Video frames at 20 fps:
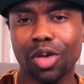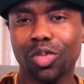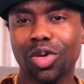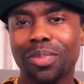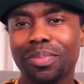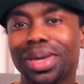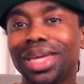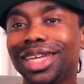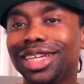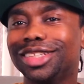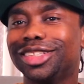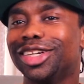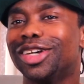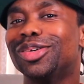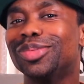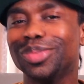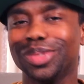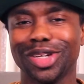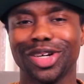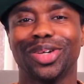What many
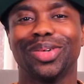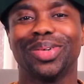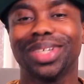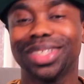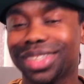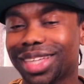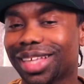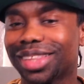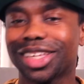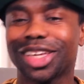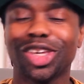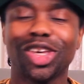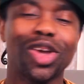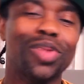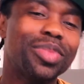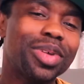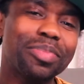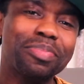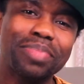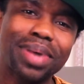don't know is that the
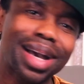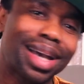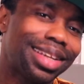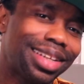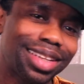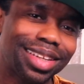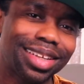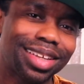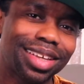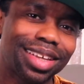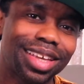human body